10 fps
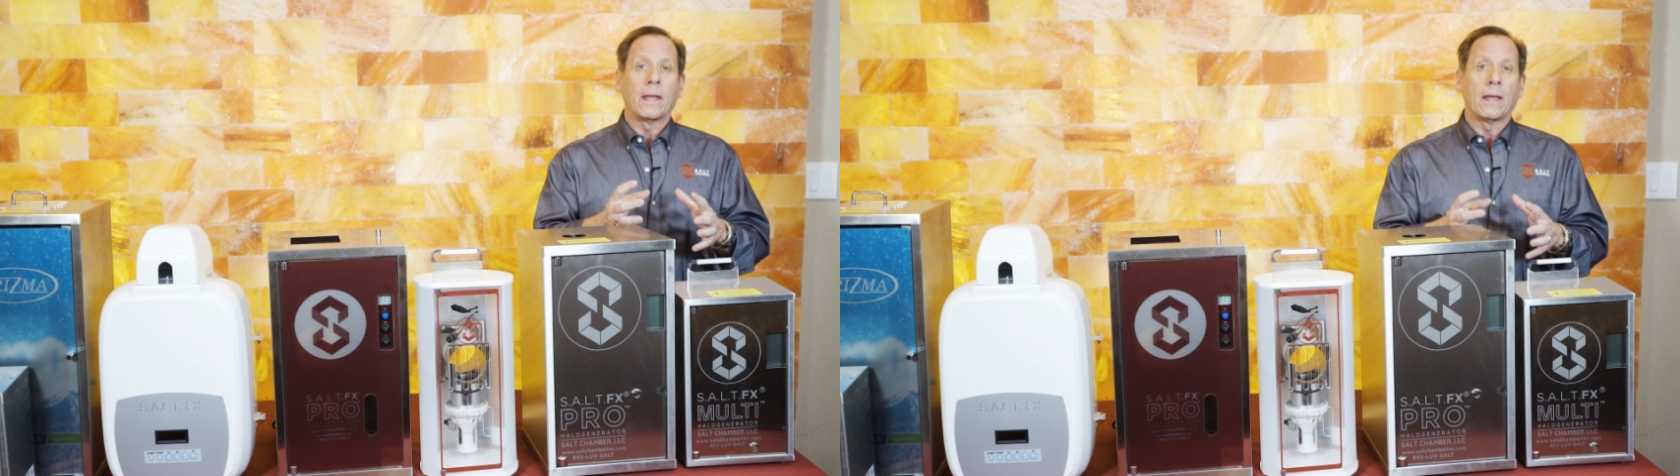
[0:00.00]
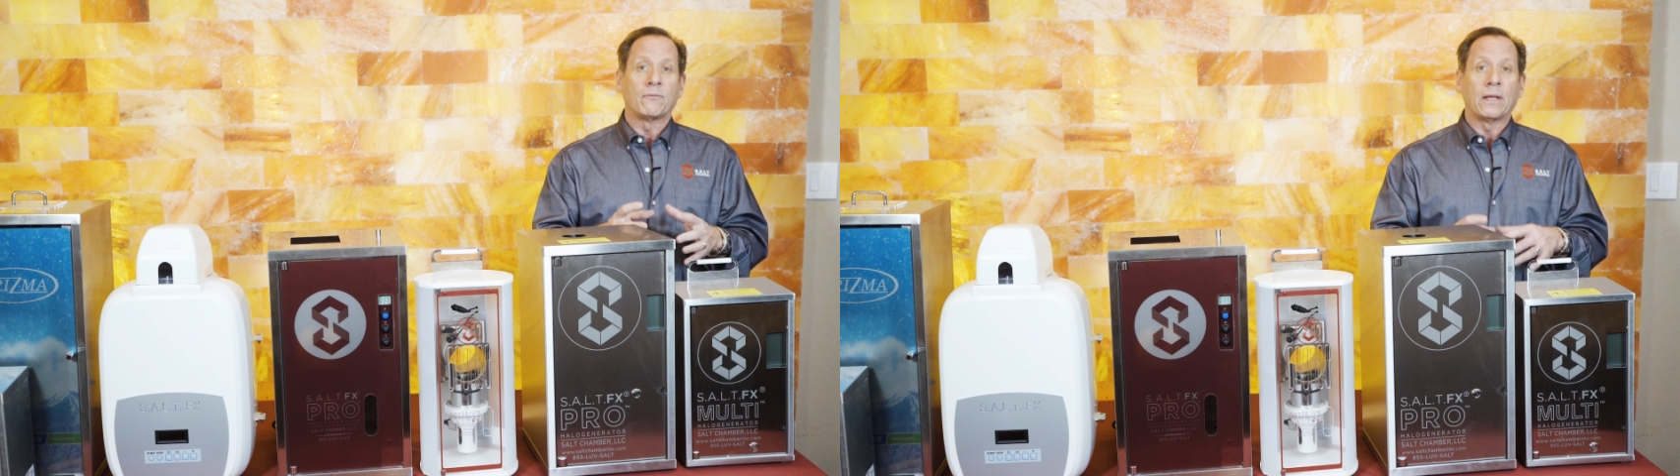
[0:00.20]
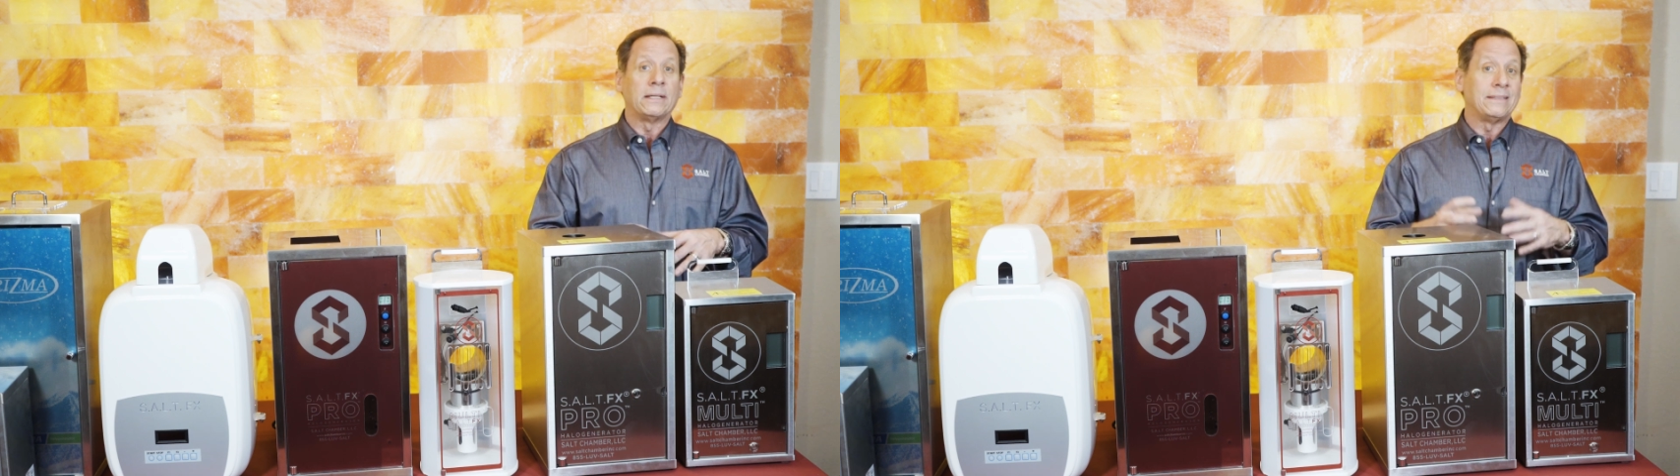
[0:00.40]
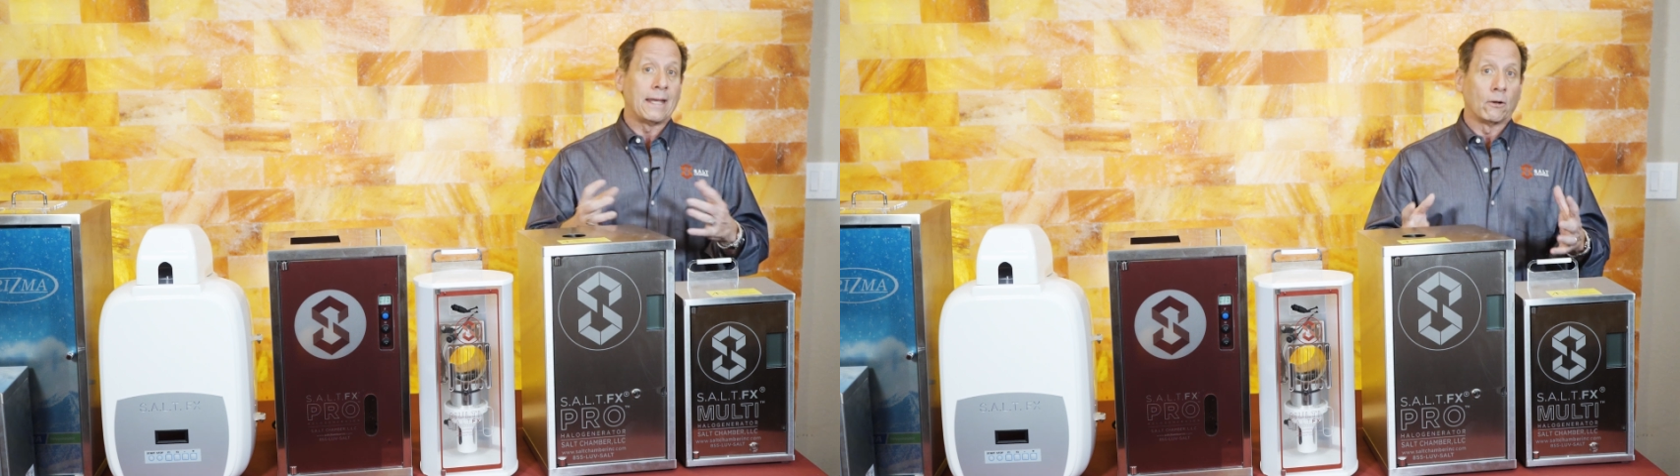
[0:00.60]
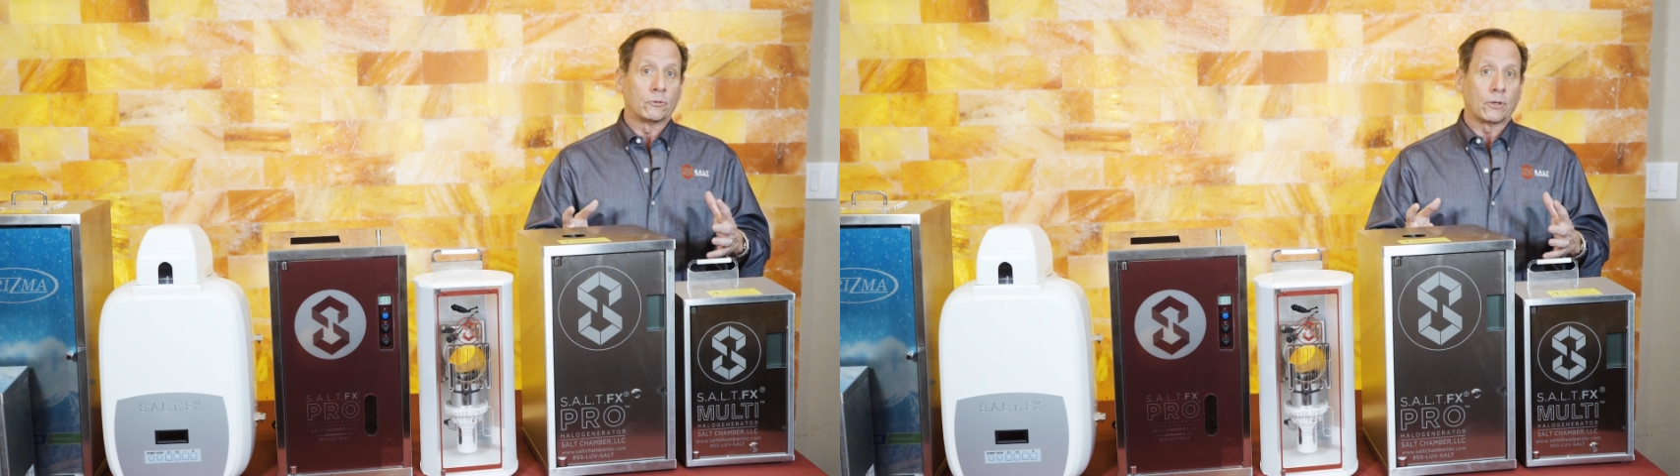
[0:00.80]
to have any
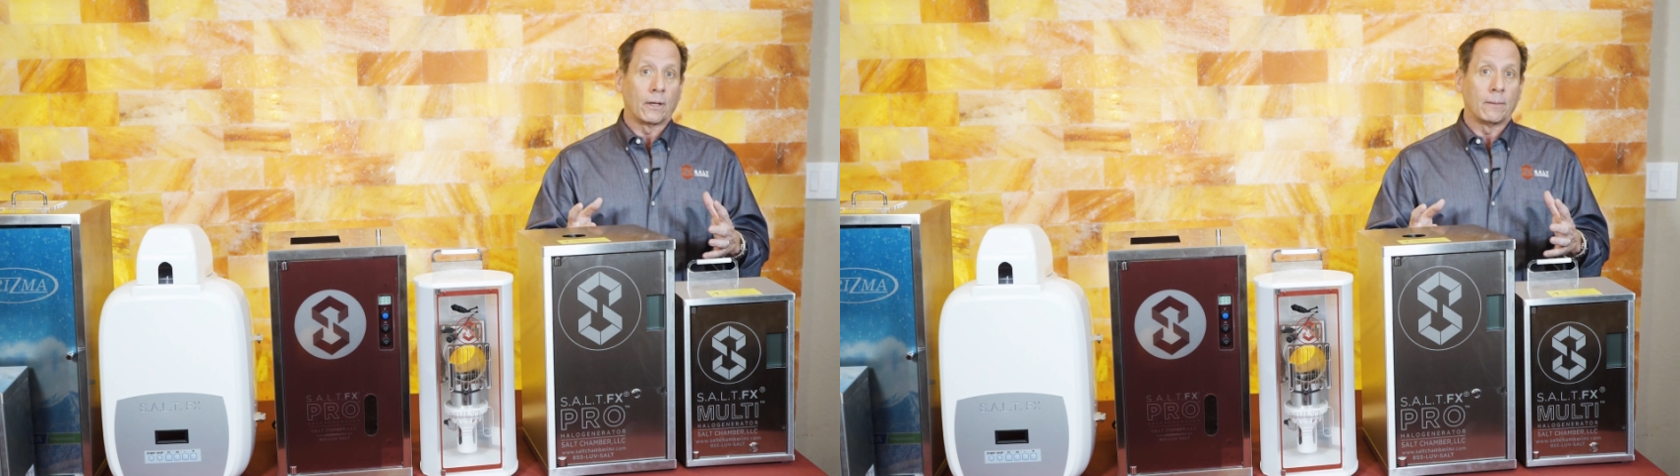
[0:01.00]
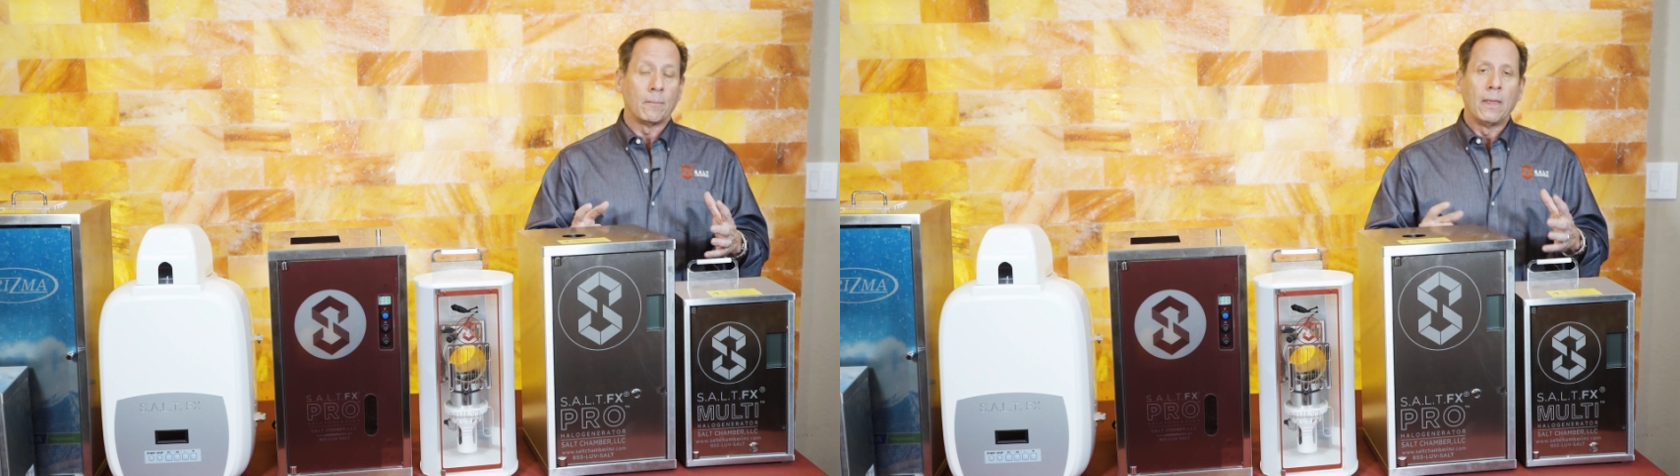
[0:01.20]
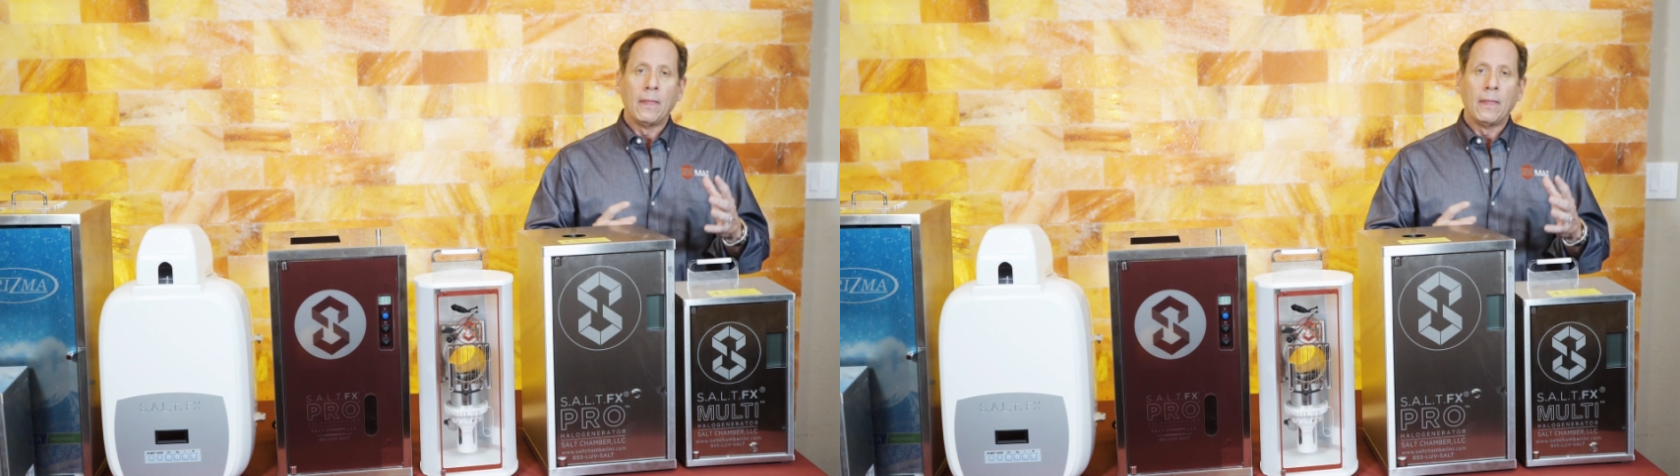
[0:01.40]
downtime.